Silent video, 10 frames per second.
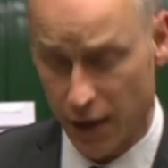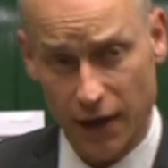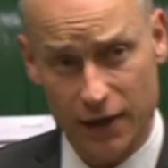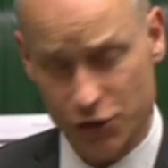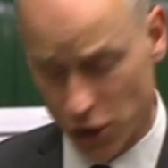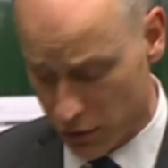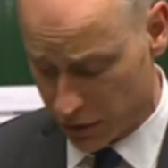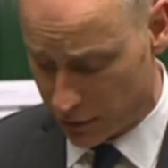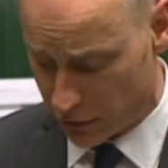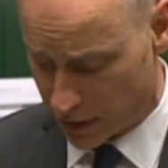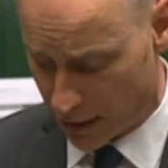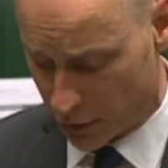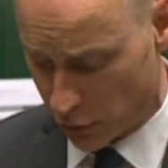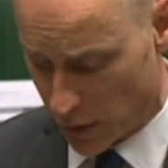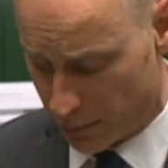and he chose to use
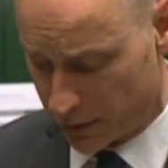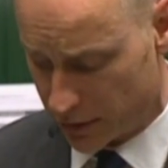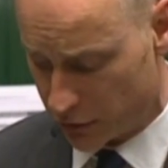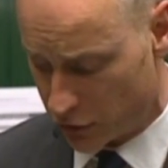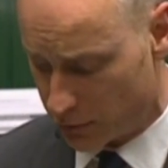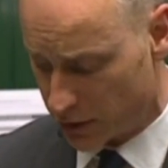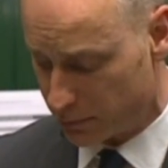chemical weapons in Duma